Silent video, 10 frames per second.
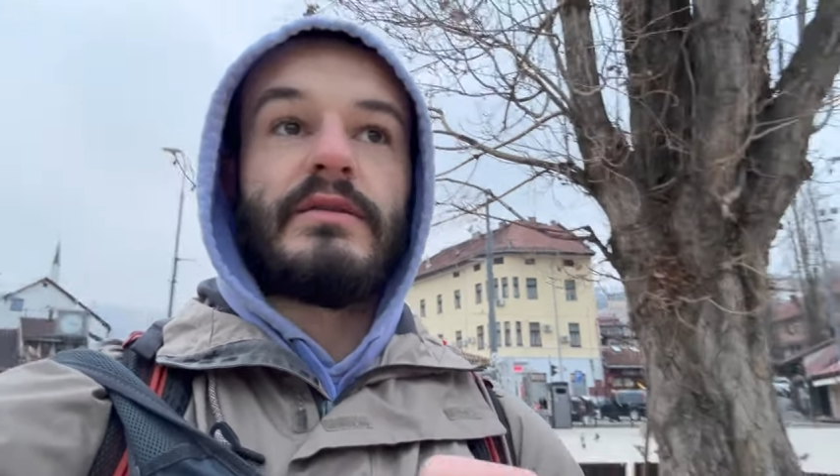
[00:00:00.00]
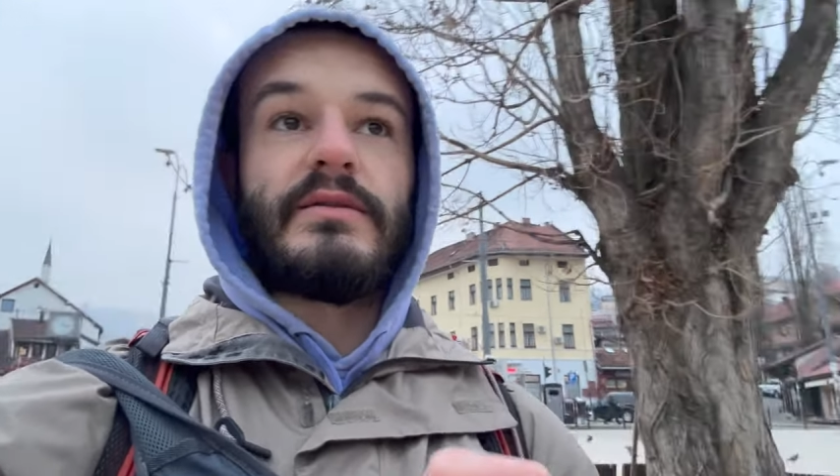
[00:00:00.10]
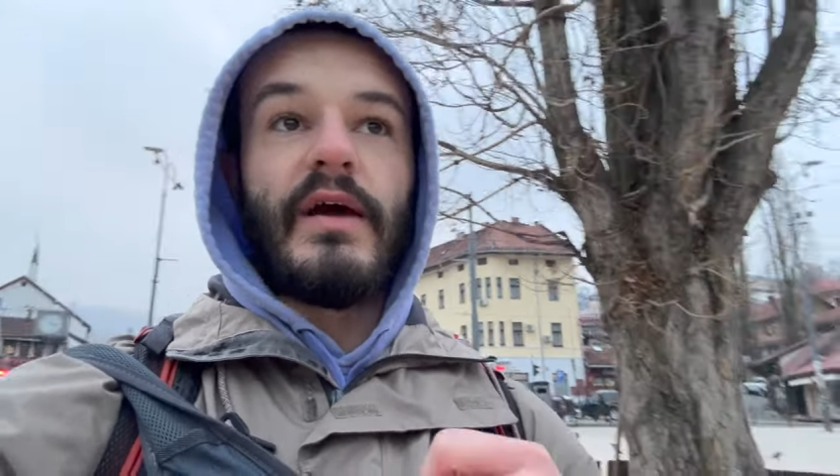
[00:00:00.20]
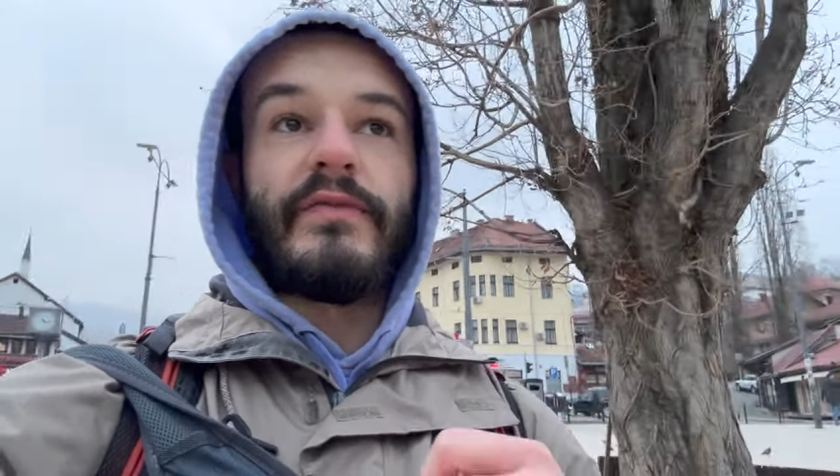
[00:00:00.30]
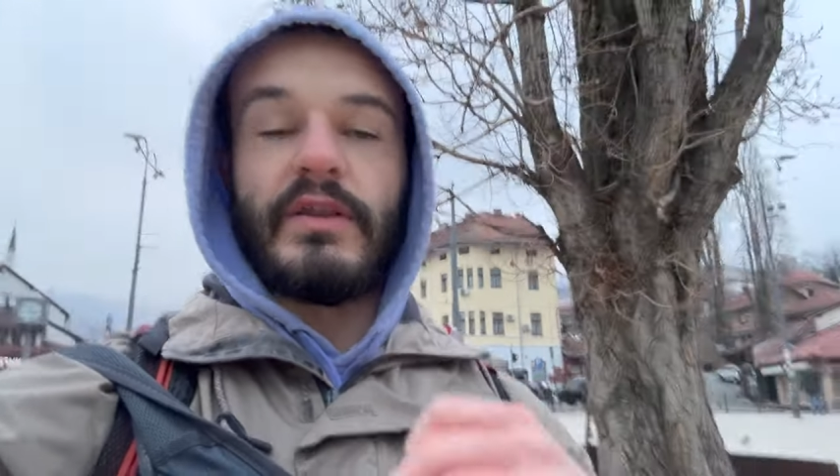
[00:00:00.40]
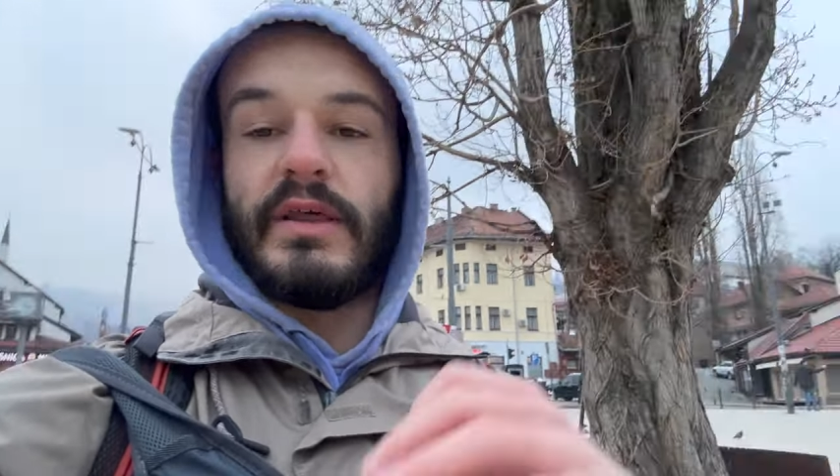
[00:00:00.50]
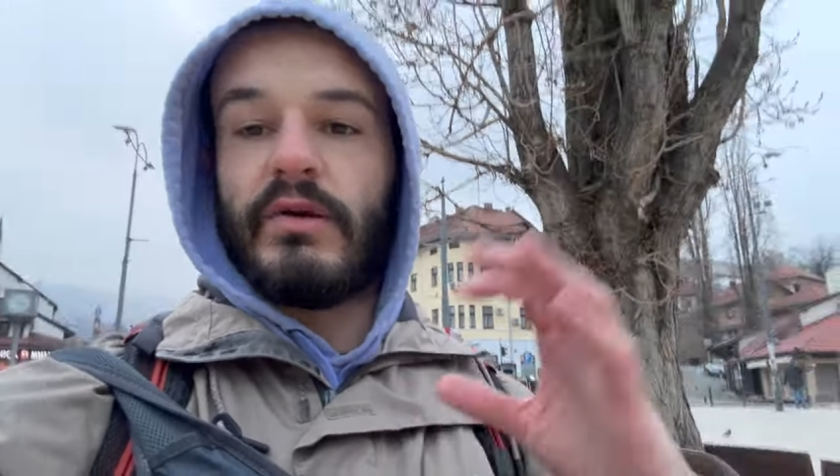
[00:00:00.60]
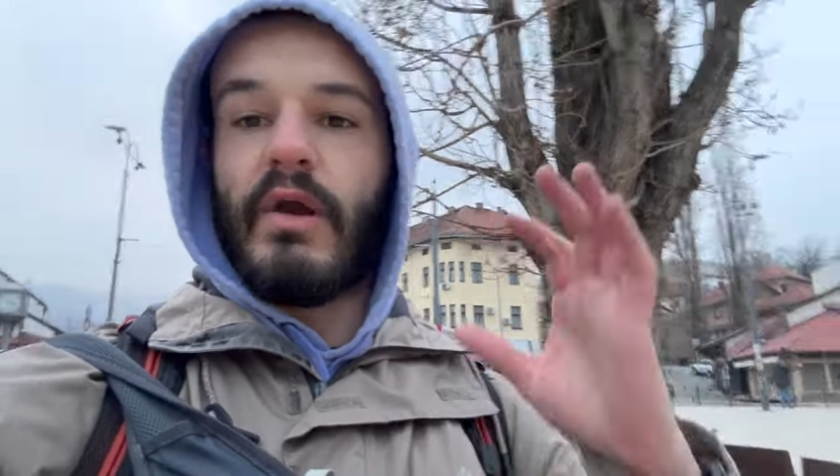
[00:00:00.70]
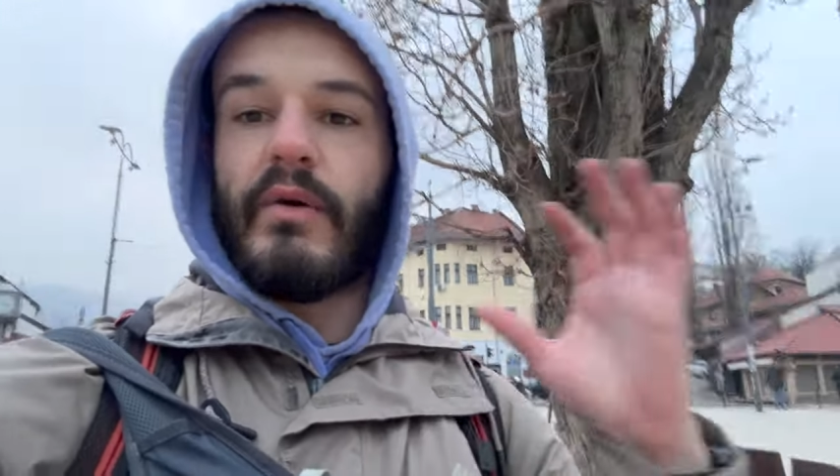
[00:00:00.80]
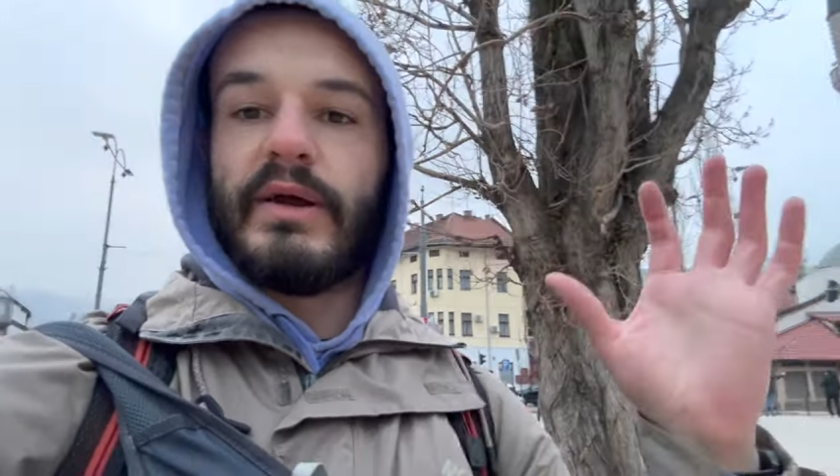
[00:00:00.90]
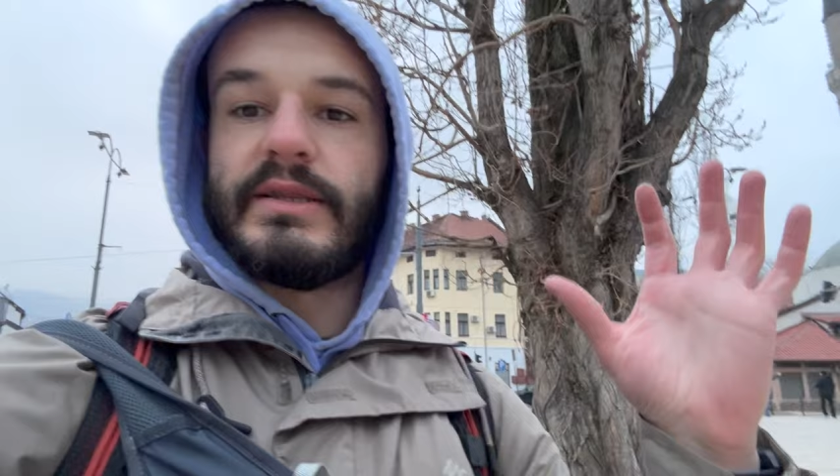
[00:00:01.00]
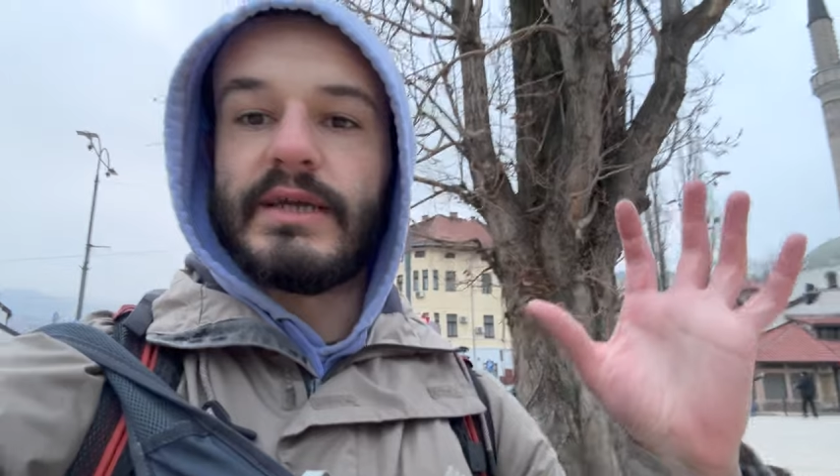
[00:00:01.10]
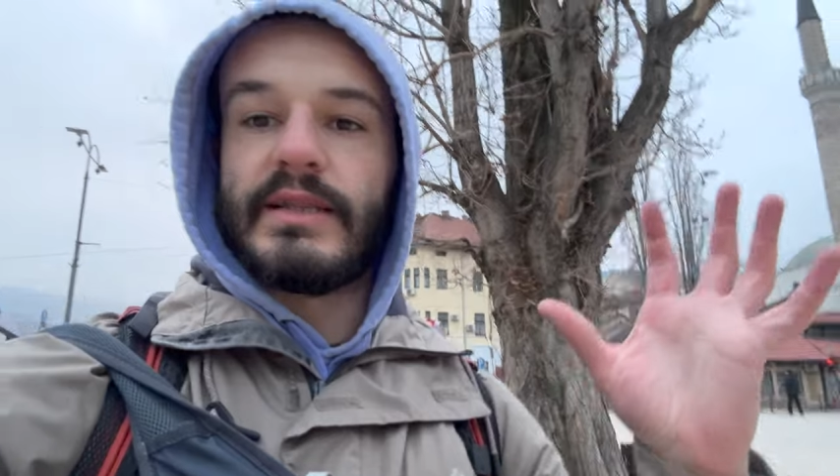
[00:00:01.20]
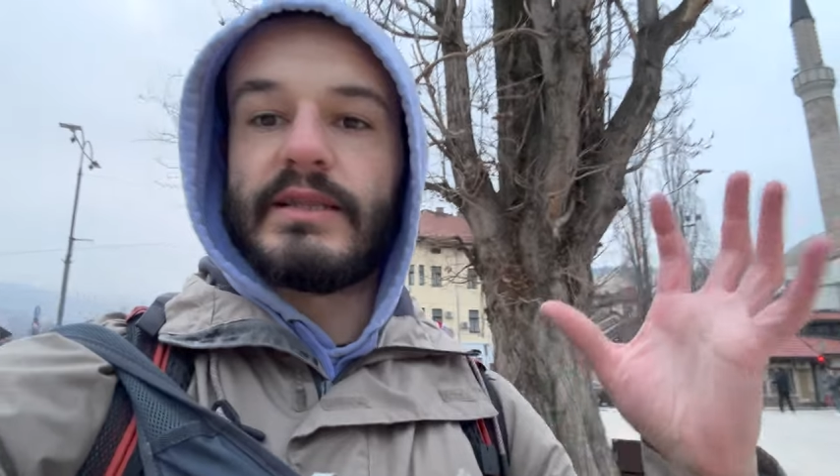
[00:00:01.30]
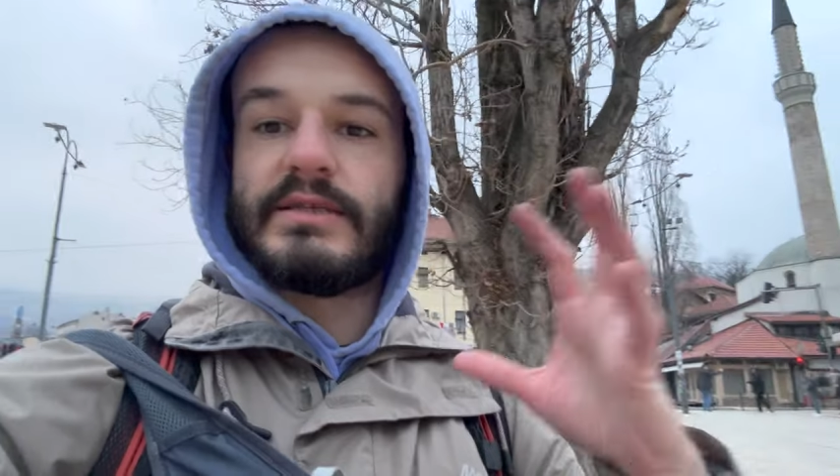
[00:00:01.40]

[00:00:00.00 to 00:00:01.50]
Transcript: definitely a great way to get to